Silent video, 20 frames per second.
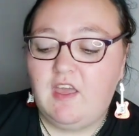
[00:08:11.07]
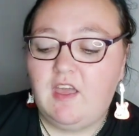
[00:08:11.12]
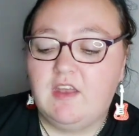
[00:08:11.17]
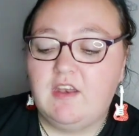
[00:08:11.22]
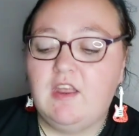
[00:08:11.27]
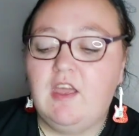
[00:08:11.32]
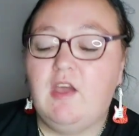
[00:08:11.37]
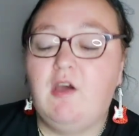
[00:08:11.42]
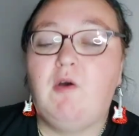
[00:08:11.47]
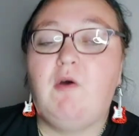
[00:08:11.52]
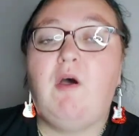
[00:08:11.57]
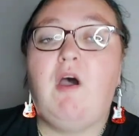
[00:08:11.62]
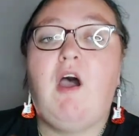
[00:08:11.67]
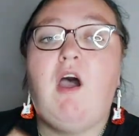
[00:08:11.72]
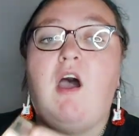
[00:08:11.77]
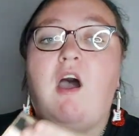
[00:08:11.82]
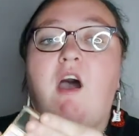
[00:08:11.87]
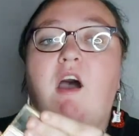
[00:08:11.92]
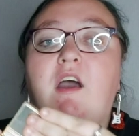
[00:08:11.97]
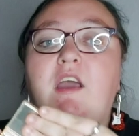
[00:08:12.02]
Now,
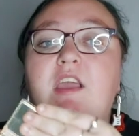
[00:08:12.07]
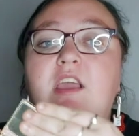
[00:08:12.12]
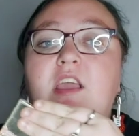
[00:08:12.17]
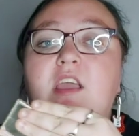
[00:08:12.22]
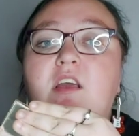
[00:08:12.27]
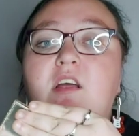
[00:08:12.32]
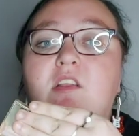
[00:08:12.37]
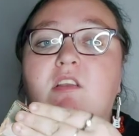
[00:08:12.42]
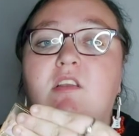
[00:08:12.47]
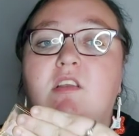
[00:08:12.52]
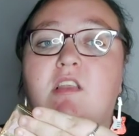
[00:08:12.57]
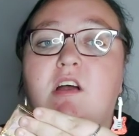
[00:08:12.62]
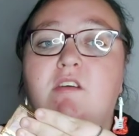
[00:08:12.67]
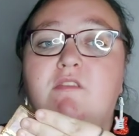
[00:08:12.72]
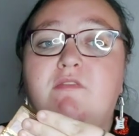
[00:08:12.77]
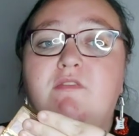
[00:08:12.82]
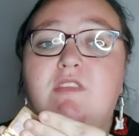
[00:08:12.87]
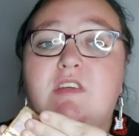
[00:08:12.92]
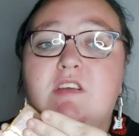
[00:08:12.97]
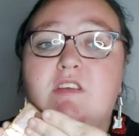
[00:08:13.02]
I
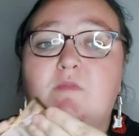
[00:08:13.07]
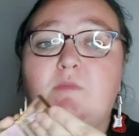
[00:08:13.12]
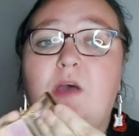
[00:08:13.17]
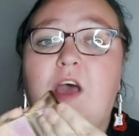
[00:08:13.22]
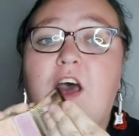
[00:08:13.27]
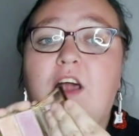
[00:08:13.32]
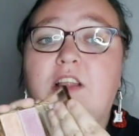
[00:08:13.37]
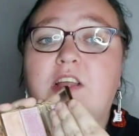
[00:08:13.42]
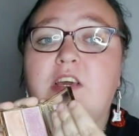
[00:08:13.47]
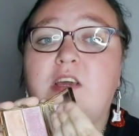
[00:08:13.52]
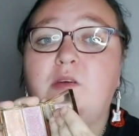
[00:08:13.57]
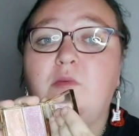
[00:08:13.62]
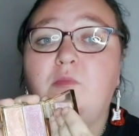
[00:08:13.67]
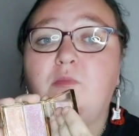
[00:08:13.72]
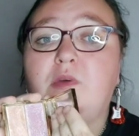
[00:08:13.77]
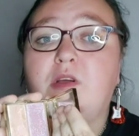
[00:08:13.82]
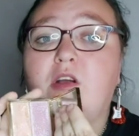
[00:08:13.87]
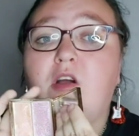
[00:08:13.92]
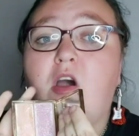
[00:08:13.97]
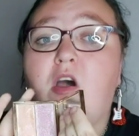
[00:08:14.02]
love this palette
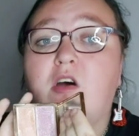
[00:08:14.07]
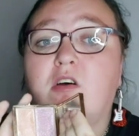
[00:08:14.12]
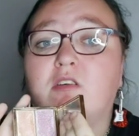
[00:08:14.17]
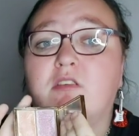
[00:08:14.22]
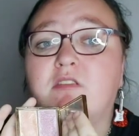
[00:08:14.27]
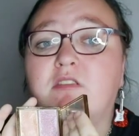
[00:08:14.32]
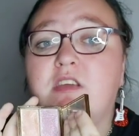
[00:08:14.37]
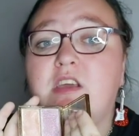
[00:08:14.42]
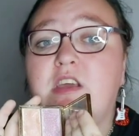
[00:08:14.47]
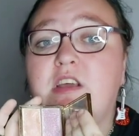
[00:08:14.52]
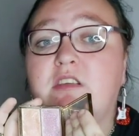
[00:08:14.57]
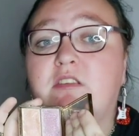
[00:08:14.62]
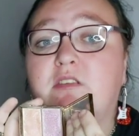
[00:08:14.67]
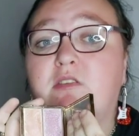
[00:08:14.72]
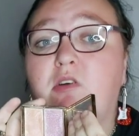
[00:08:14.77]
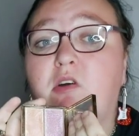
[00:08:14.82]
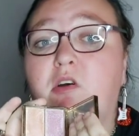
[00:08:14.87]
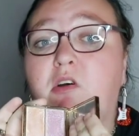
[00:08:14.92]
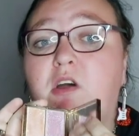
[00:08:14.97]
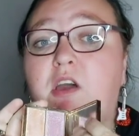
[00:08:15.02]
because it's
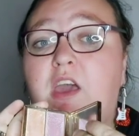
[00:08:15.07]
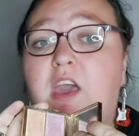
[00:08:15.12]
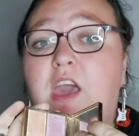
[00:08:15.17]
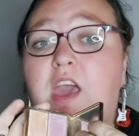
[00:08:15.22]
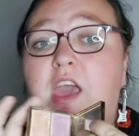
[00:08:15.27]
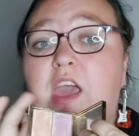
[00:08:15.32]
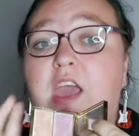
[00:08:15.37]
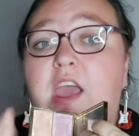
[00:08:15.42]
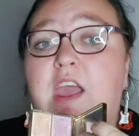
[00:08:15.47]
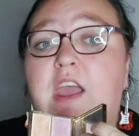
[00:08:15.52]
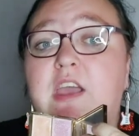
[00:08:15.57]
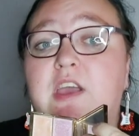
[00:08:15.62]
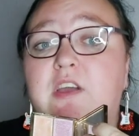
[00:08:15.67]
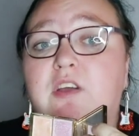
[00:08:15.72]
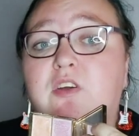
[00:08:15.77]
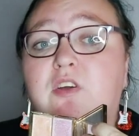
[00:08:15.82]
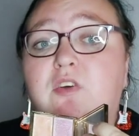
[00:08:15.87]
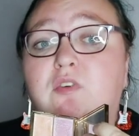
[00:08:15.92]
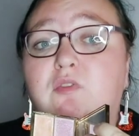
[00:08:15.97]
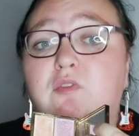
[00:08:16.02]
got a
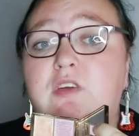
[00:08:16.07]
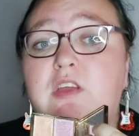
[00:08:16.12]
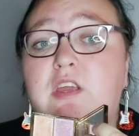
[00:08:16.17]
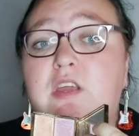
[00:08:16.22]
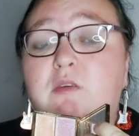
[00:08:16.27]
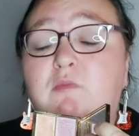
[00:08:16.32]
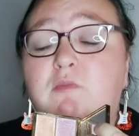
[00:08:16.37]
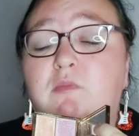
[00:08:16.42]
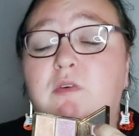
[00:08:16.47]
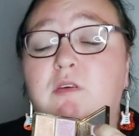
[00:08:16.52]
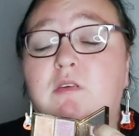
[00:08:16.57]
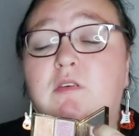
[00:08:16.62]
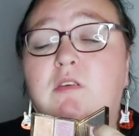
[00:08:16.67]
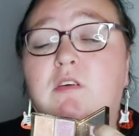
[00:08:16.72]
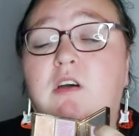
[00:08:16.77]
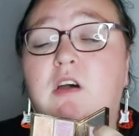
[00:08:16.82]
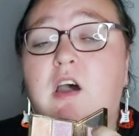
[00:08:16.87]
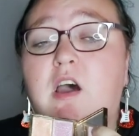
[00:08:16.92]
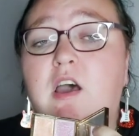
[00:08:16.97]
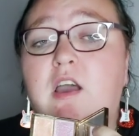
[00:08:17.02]
cream
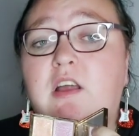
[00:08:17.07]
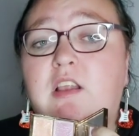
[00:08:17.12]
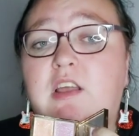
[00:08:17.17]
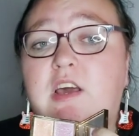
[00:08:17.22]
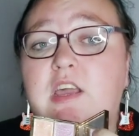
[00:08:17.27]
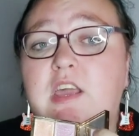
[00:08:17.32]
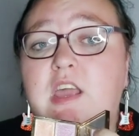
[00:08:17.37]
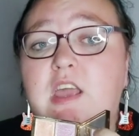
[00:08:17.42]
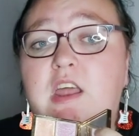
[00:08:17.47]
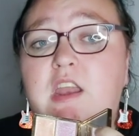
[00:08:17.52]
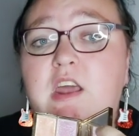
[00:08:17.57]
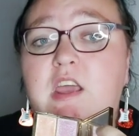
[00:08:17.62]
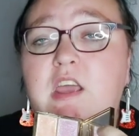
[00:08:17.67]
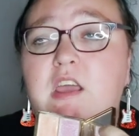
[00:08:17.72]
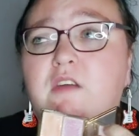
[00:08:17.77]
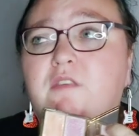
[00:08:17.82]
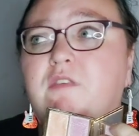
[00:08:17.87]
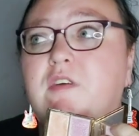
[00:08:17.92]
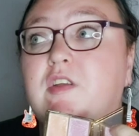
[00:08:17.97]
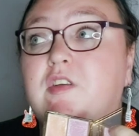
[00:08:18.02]
highlight in it
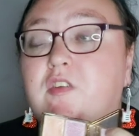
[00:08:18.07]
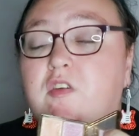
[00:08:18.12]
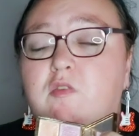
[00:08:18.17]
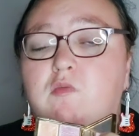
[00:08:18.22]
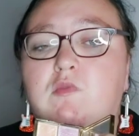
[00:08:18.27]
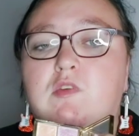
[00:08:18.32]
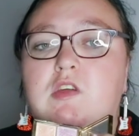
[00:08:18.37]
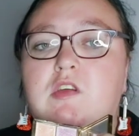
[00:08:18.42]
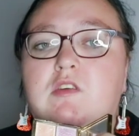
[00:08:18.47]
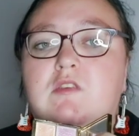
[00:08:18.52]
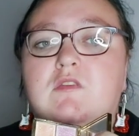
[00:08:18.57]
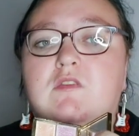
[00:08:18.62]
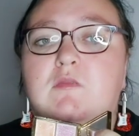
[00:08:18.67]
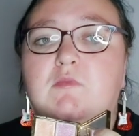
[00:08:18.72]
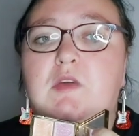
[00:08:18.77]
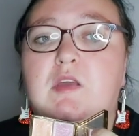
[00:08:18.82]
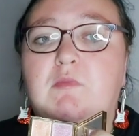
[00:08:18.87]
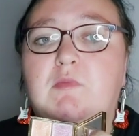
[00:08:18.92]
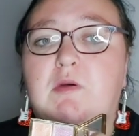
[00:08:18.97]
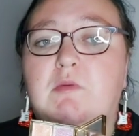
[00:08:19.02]
if I don't want to use the
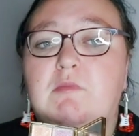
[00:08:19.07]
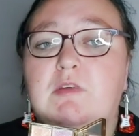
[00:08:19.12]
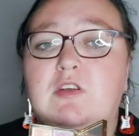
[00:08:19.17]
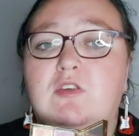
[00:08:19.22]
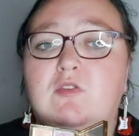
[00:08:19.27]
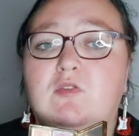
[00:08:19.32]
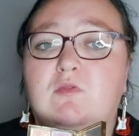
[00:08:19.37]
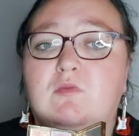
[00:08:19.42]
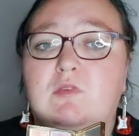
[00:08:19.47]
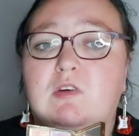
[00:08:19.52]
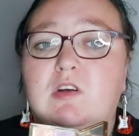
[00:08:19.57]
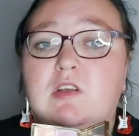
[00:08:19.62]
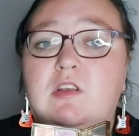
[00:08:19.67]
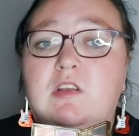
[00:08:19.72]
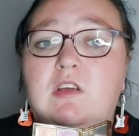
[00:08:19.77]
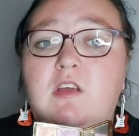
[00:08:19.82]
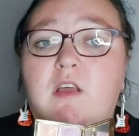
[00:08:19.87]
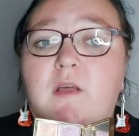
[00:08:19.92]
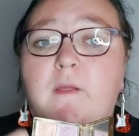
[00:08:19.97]
Made by Mitchell one.